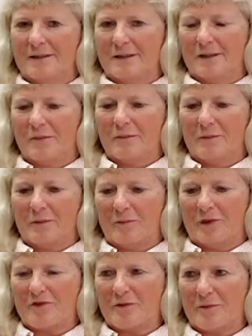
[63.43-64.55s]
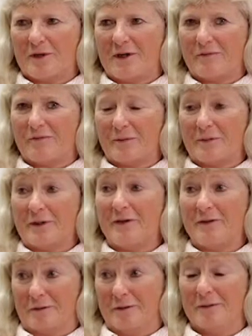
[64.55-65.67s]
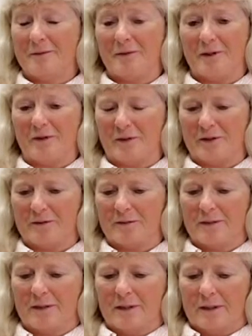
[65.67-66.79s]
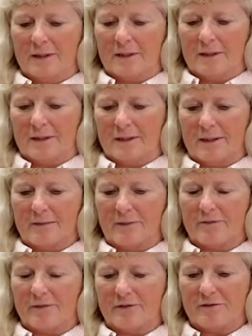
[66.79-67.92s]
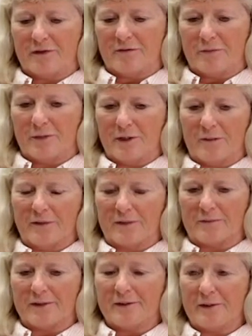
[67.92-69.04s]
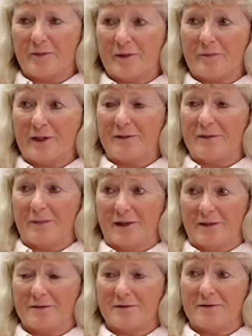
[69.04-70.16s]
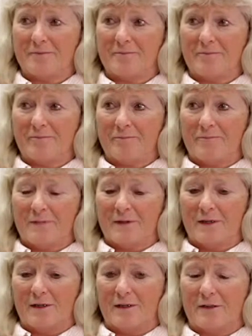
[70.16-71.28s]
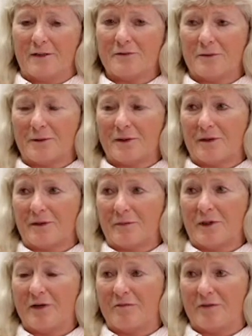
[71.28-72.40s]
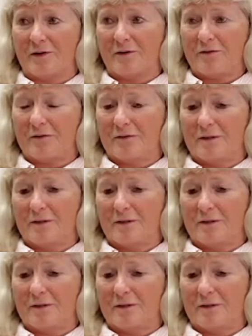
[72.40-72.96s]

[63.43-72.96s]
I'm Marcia Murdock from Lander, Wyoming. I work for the state of Wyoming reclaiming abandoned mines and also working on mine fires.